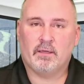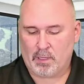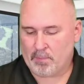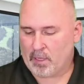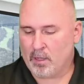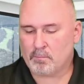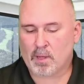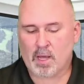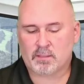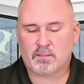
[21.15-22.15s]
But I'm going to
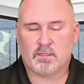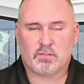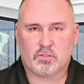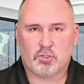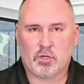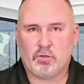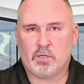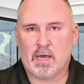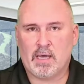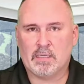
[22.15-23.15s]
unbox this and show you
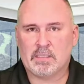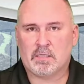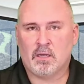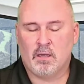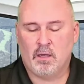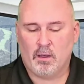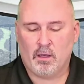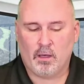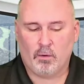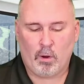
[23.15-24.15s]
guys
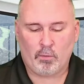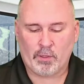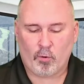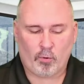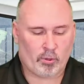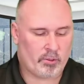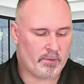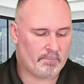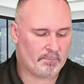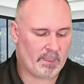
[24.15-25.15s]
what we ordered
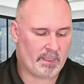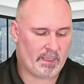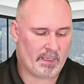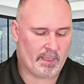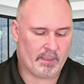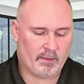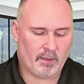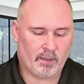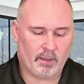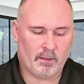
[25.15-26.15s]
and
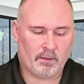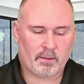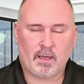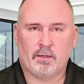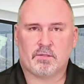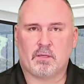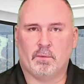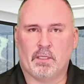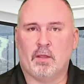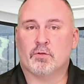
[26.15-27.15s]
kind of some of
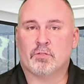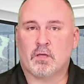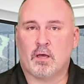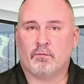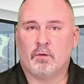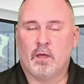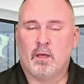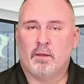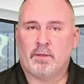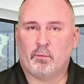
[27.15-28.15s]
the other stuff
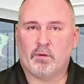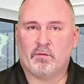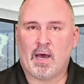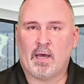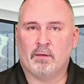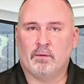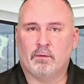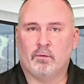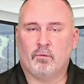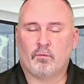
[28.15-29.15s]
that we've
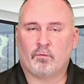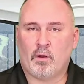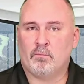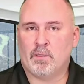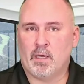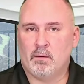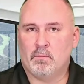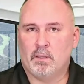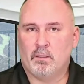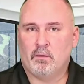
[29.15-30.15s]
gotten from
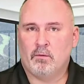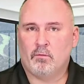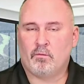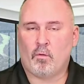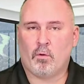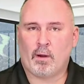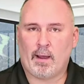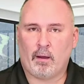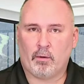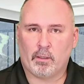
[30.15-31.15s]
them for
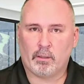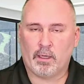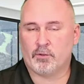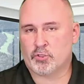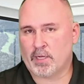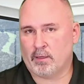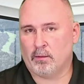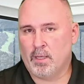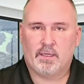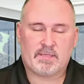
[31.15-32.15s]
our other
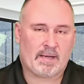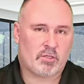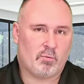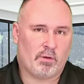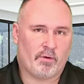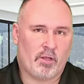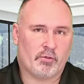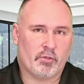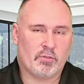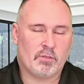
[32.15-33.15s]
channel. It's actually one of our other
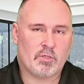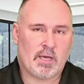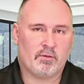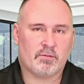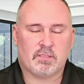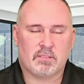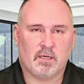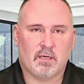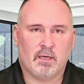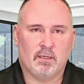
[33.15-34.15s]
YouTube channels. It's
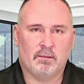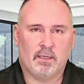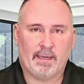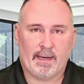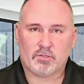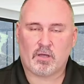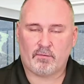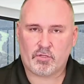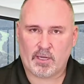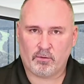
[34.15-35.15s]
an
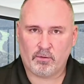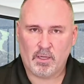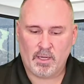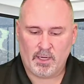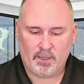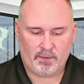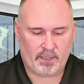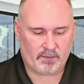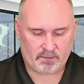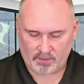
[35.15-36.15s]
airsoft channel
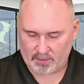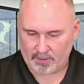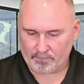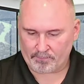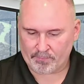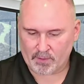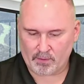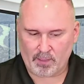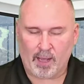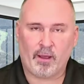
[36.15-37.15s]
that
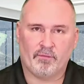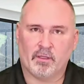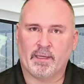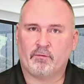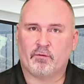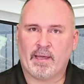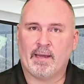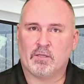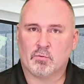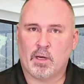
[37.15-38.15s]
I'll have a link for
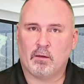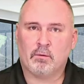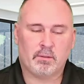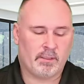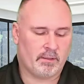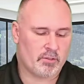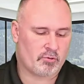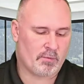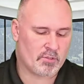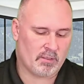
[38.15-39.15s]
that as well in the
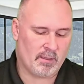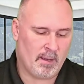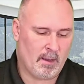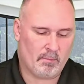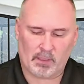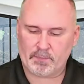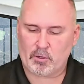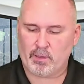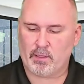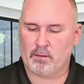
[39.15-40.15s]
description. But let me
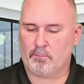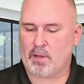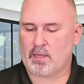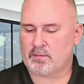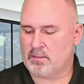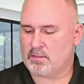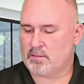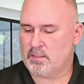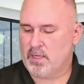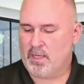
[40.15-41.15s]
go ahead and unbox
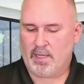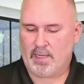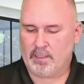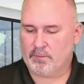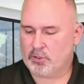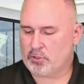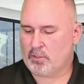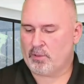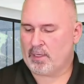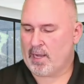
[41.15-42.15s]
this and let me show
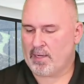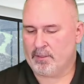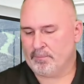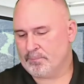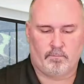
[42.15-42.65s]
you what I got here.